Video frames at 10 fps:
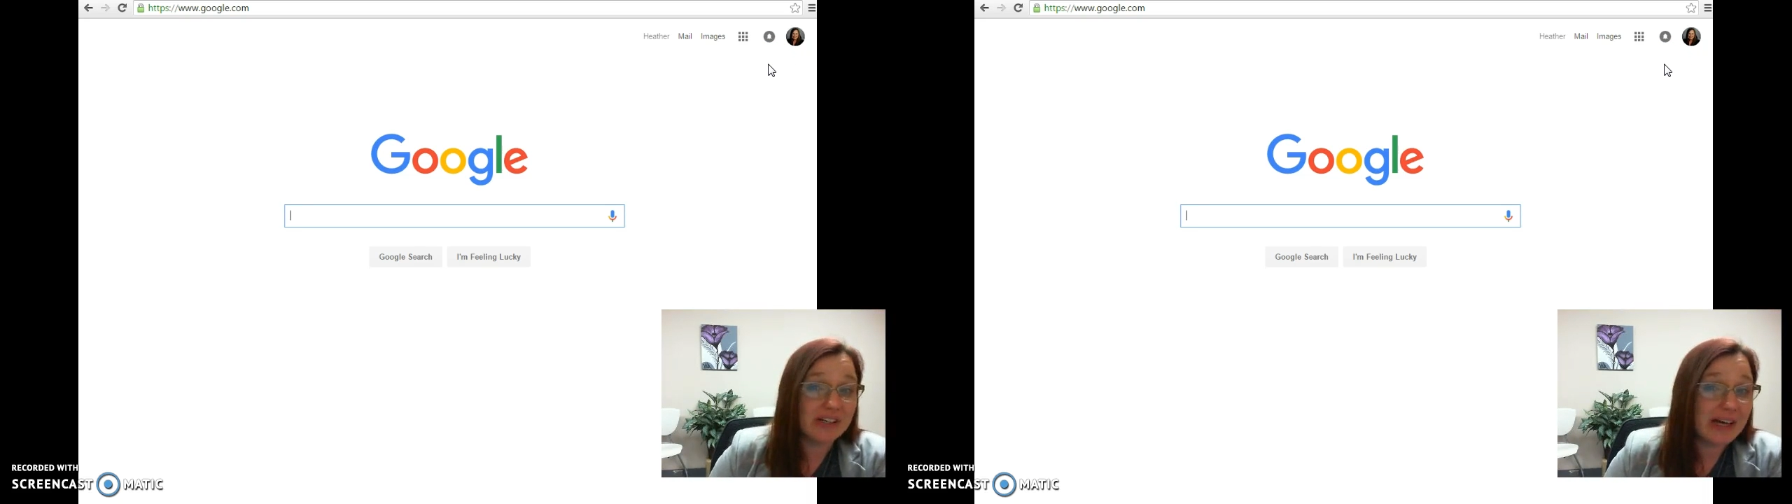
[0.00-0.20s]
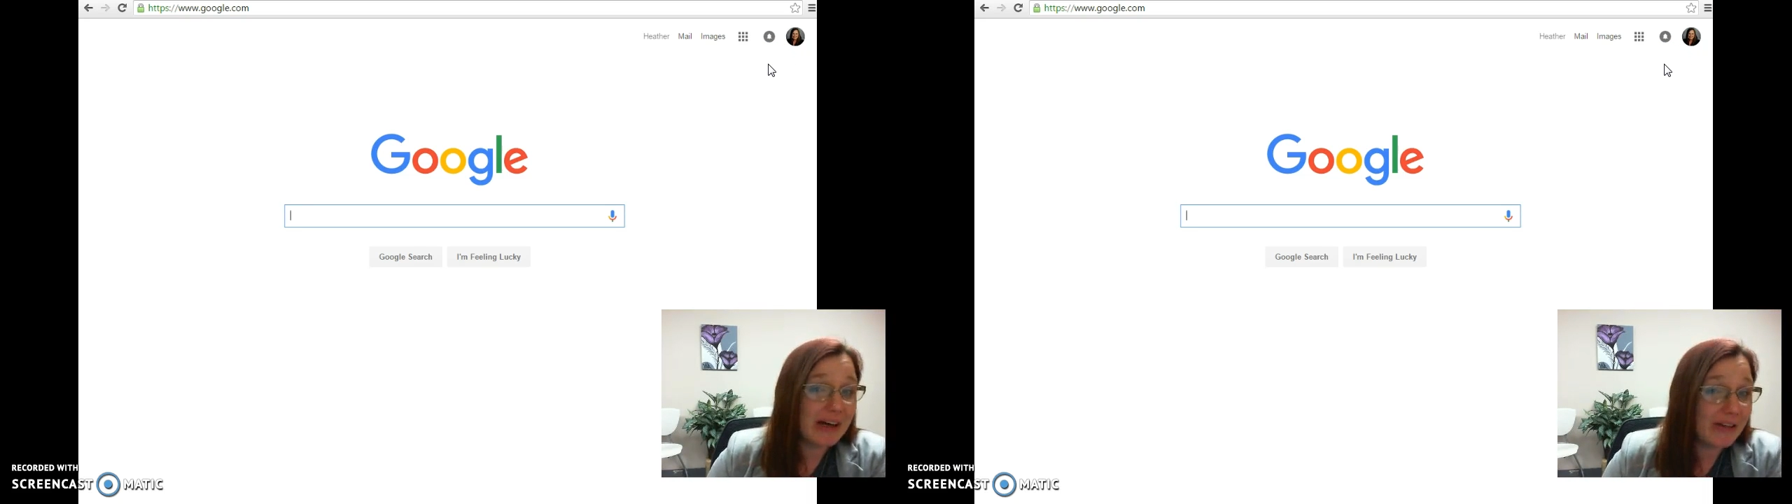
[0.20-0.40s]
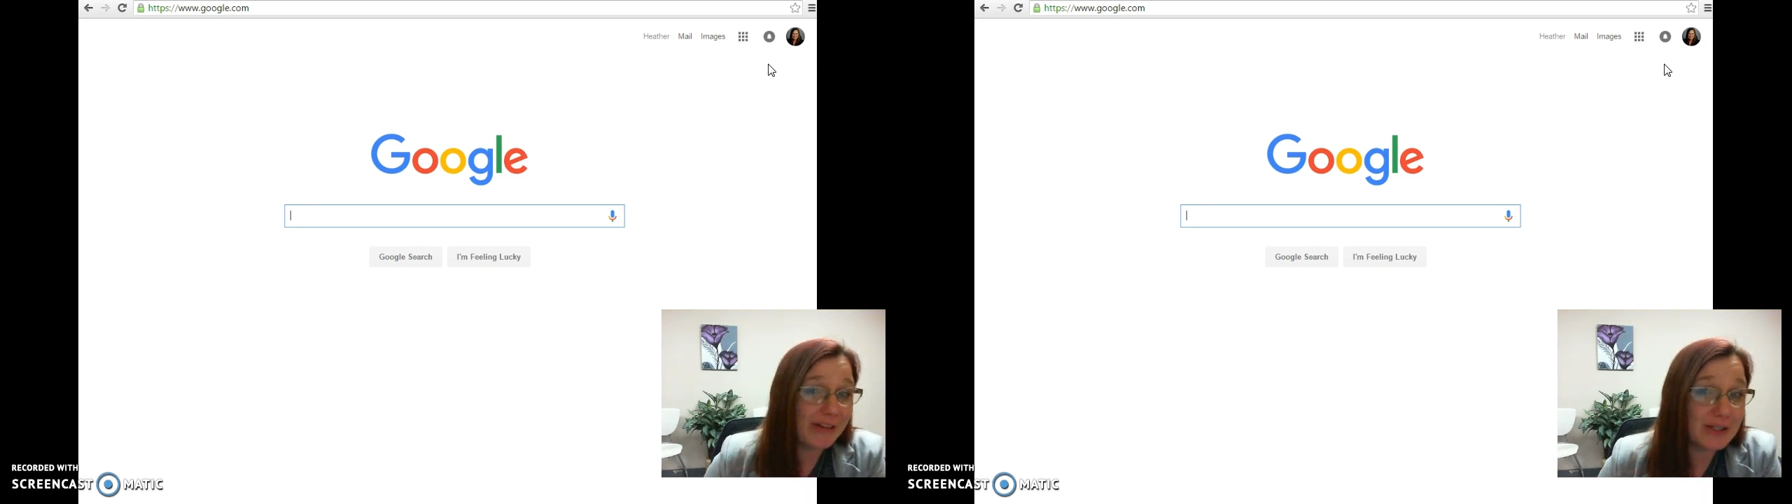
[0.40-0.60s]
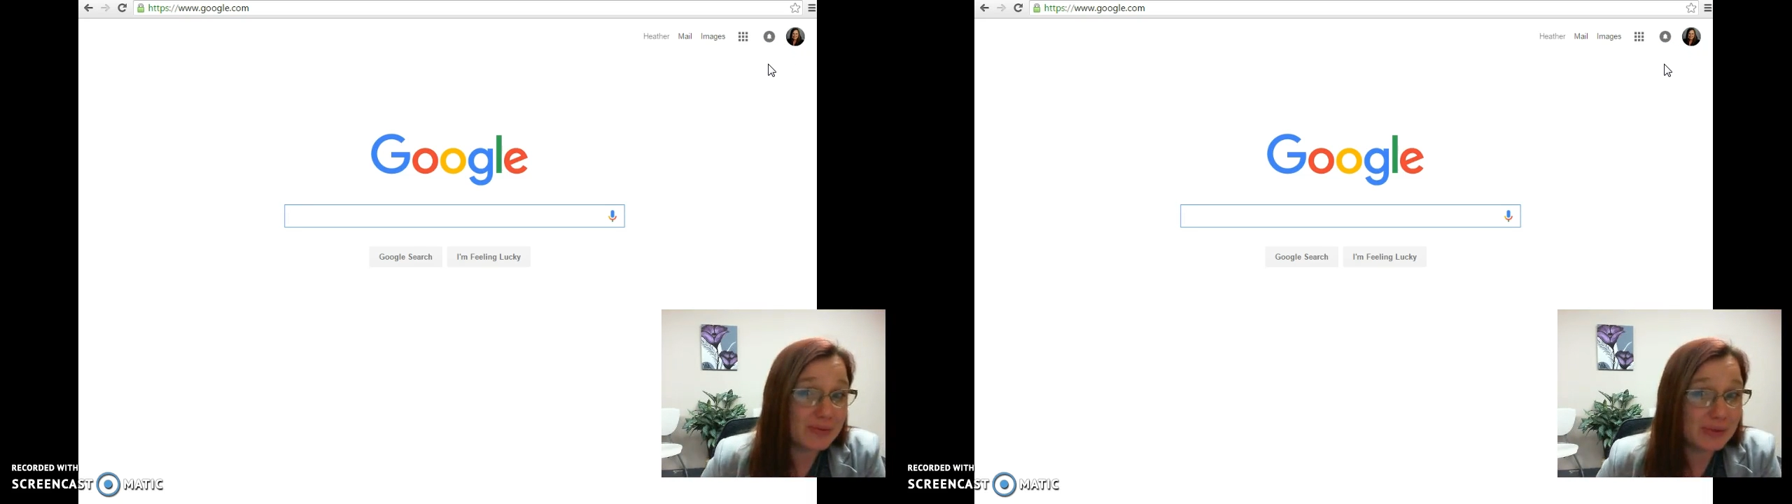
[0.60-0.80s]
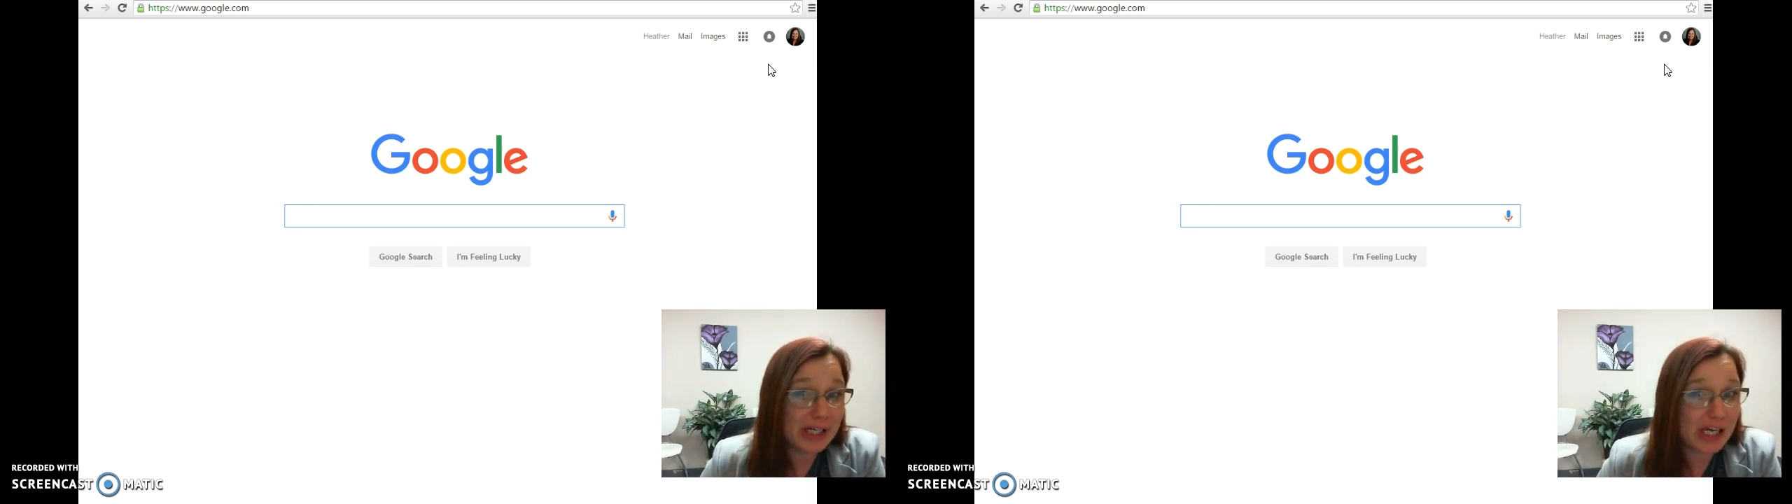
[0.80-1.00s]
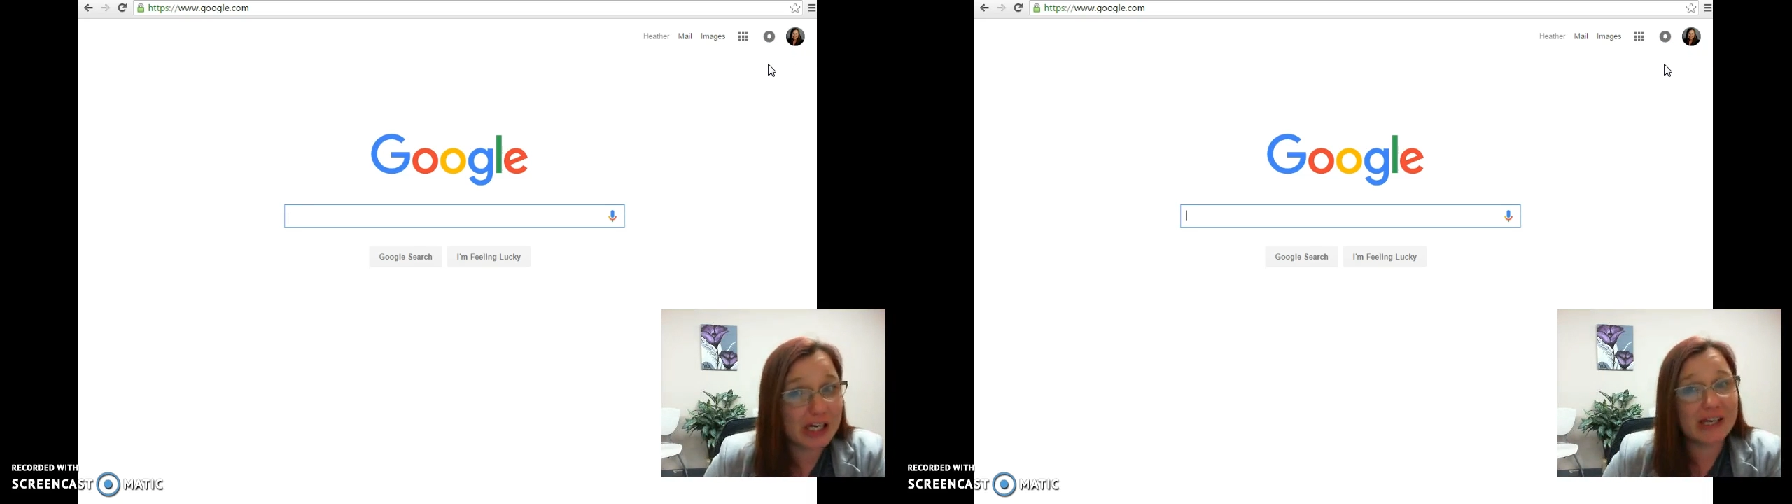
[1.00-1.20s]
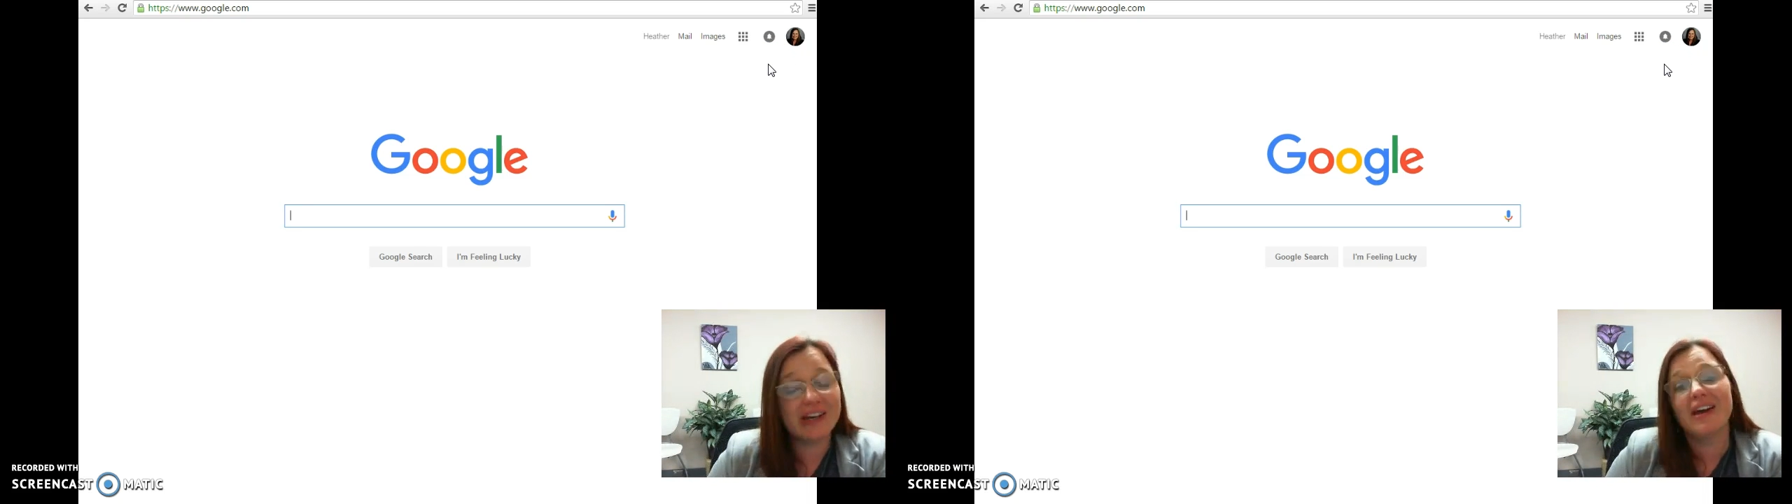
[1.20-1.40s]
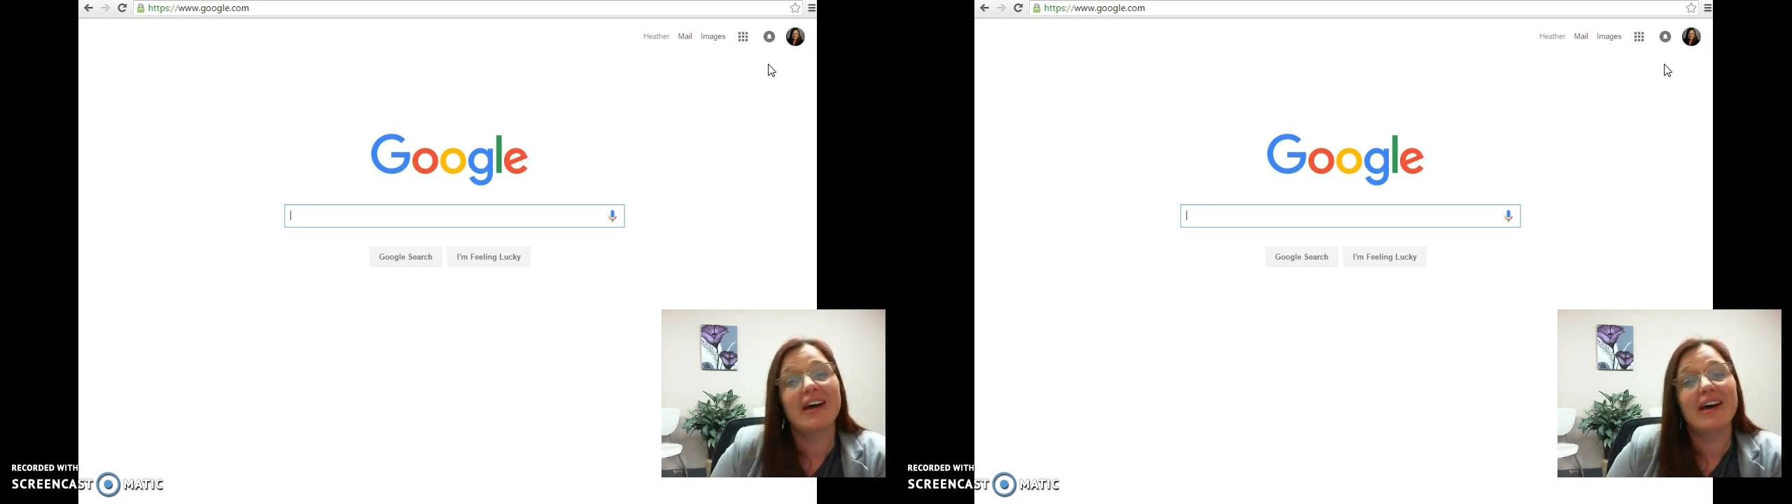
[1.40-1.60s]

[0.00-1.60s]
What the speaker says: together, that's really good.